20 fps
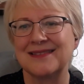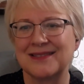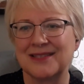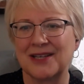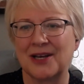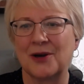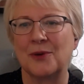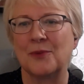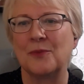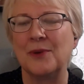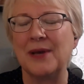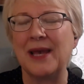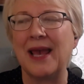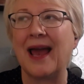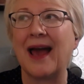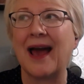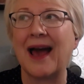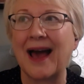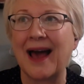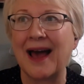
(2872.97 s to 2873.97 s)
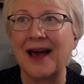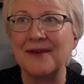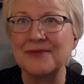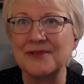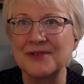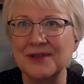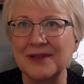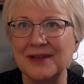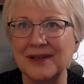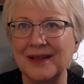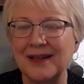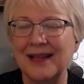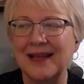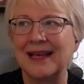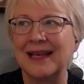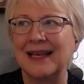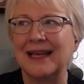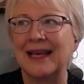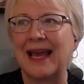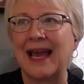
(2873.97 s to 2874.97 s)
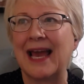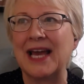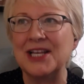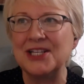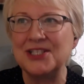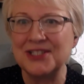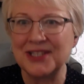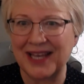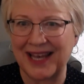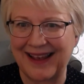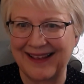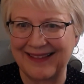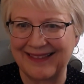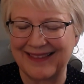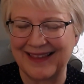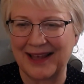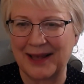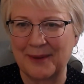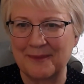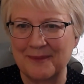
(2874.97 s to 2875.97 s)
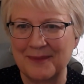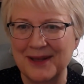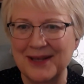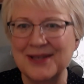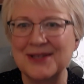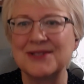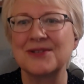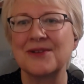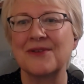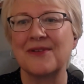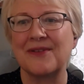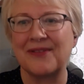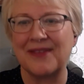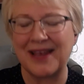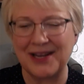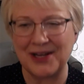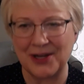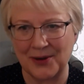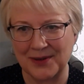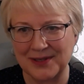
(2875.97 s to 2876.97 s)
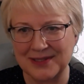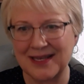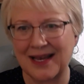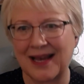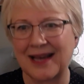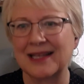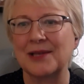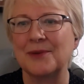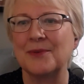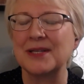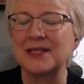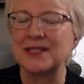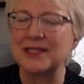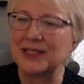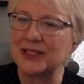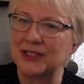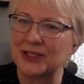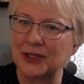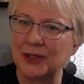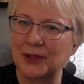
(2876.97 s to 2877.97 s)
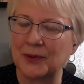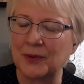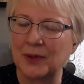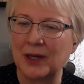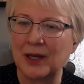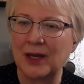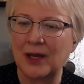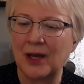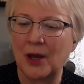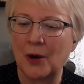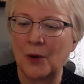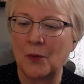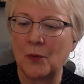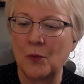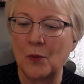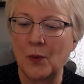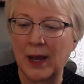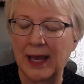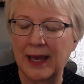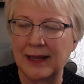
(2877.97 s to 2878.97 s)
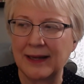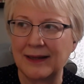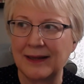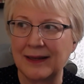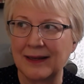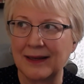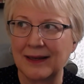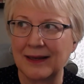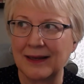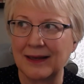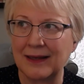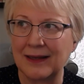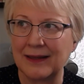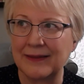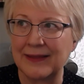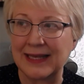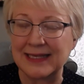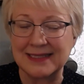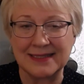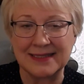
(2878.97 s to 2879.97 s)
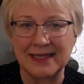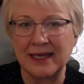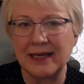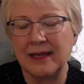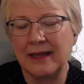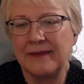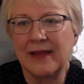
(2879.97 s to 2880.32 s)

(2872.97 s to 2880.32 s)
So we have to educate them so that they know exactly what to do when they see